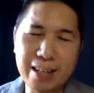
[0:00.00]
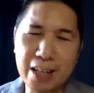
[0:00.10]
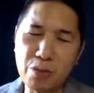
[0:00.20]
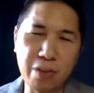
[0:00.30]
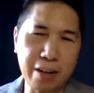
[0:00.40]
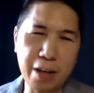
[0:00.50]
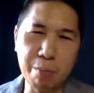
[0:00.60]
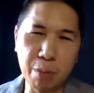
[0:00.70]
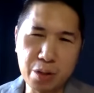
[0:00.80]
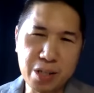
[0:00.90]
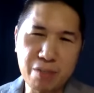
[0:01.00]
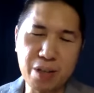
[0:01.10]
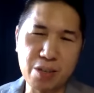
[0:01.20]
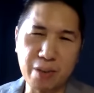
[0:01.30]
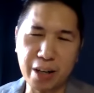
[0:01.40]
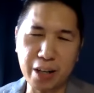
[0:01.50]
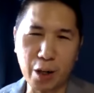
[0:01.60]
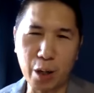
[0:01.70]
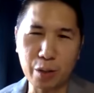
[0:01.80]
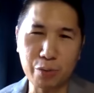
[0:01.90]
it's very immersive, it's very
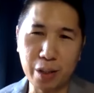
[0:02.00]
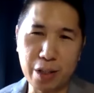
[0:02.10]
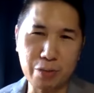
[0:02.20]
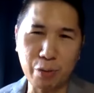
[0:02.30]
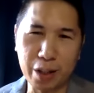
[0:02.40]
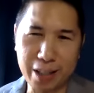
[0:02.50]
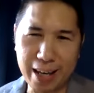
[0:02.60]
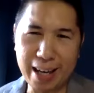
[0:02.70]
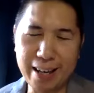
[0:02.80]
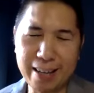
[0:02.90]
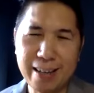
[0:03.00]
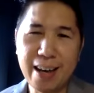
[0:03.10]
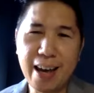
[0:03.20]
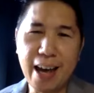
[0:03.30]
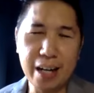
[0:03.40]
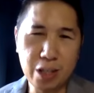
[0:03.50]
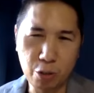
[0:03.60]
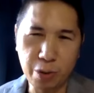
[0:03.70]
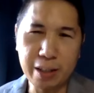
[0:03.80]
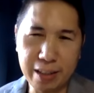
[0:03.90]
colorful, it's 4K, and it's
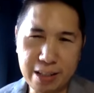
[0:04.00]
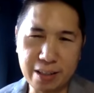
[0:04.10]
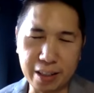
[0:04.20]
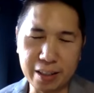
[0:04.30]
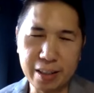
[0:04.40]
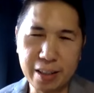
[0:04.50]
realistic.